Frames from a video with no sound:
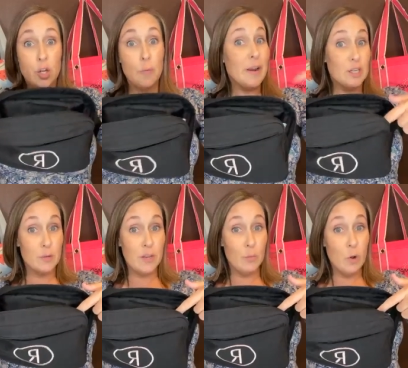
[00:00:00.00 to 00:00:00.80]
your
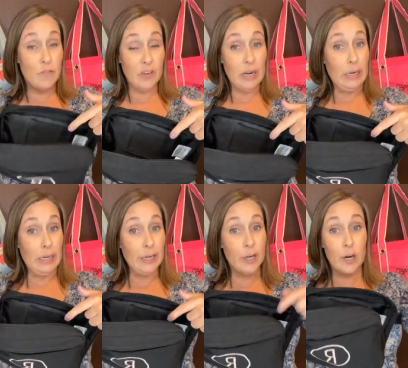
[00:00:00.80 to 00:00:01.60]
Benjamin will fit
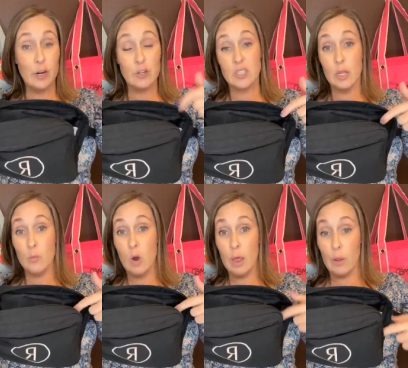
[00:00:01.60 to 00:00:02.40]
in here, your
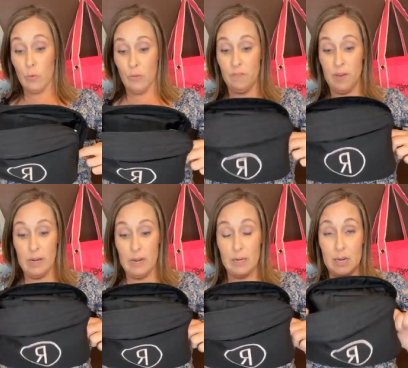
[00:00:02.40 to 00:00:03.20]
slim wallet will
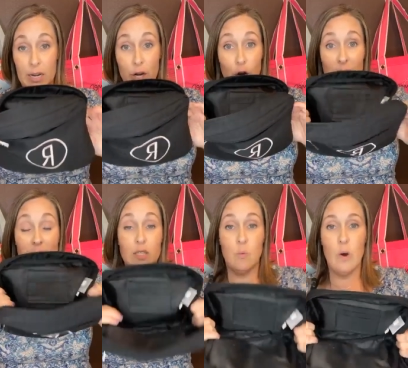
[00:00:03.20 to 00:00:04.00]
fit in
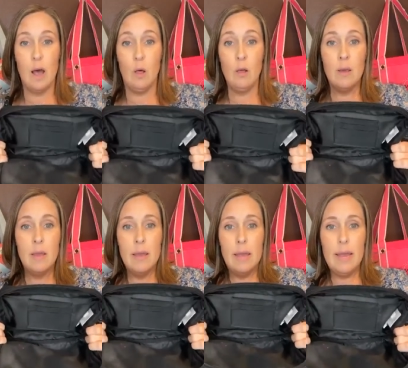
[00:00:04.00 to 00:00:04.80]
here as
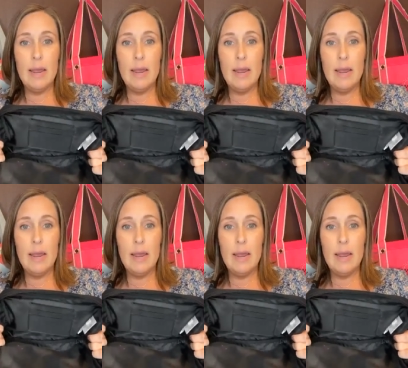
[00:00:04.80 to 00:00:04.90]
well